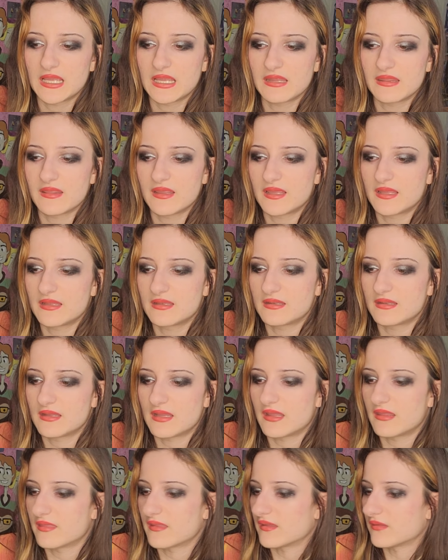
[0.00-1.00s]
And then
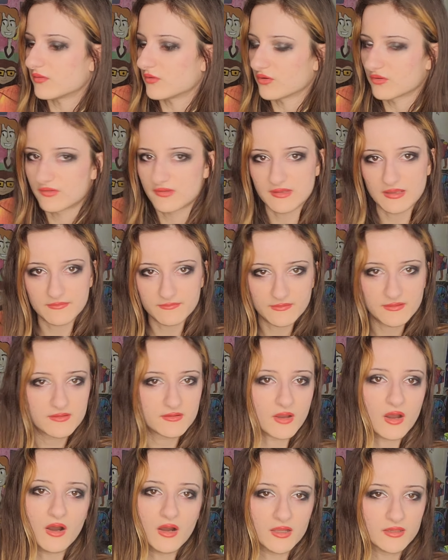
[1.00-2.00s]
their stuff is
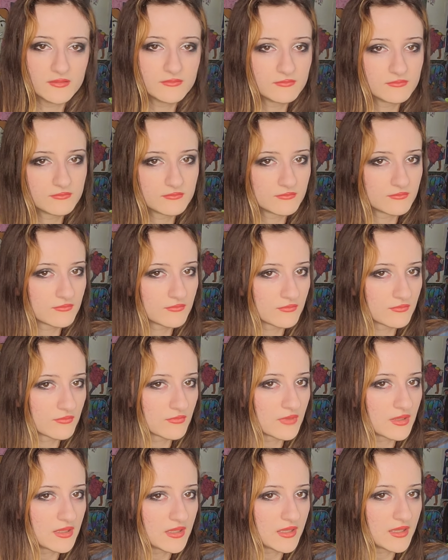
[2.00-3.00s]
gone,
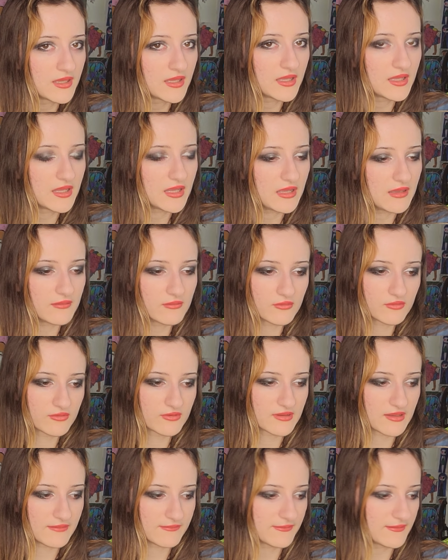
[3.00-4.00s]
and their
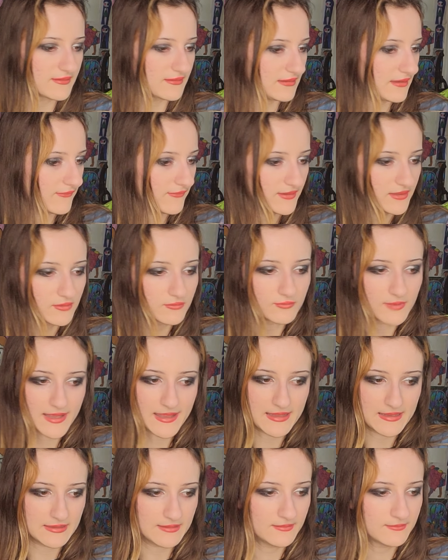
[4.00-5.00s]
stuff is given
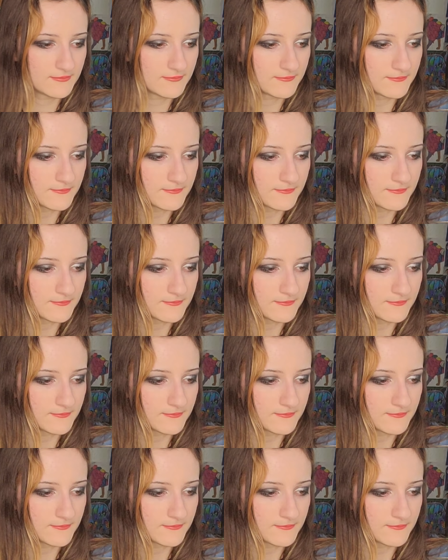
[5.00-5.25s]
away,